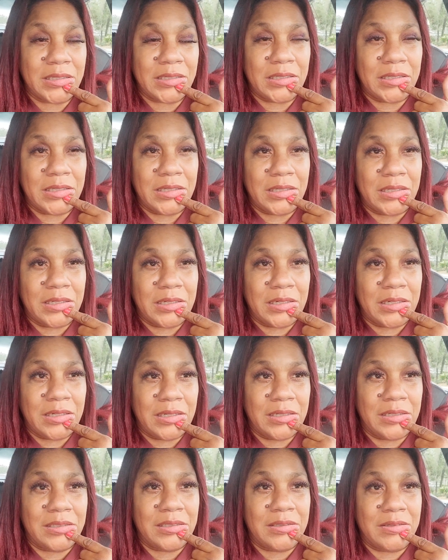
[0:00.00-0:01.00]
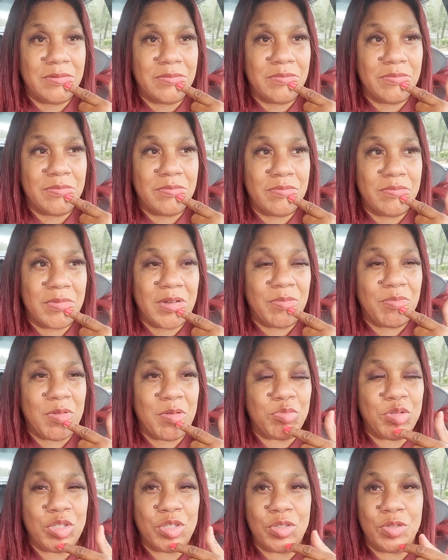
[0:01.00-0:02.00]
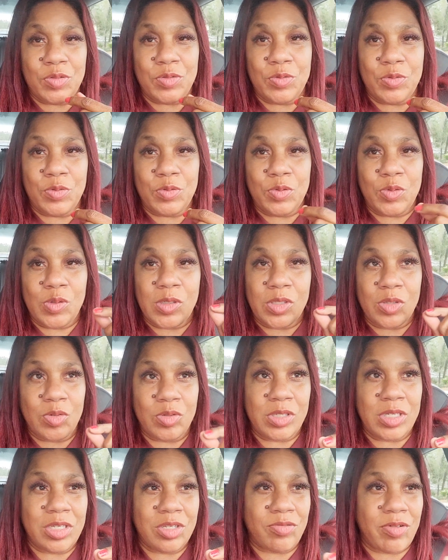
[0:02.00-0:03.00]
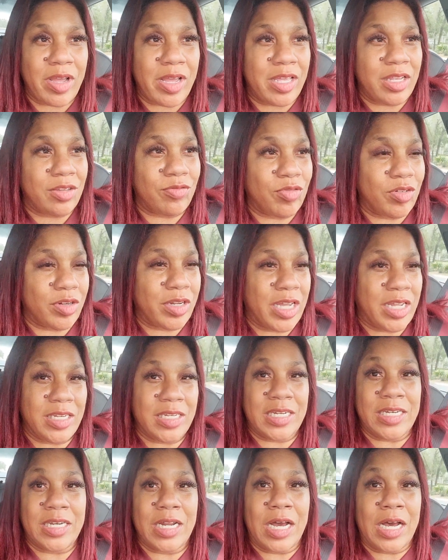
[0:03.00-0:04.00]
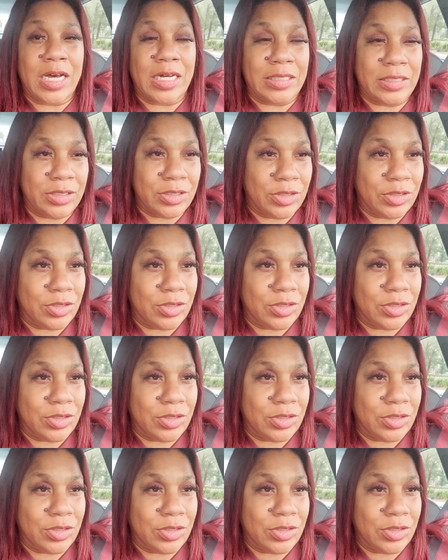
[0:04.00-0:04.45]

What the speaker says: I'm up to 6 rides for $90.